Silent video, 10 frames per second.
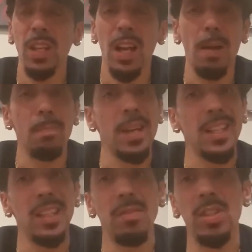I may
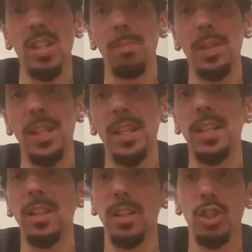leave something in
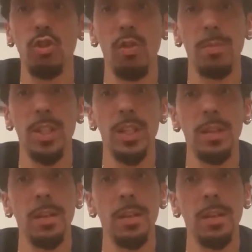the description,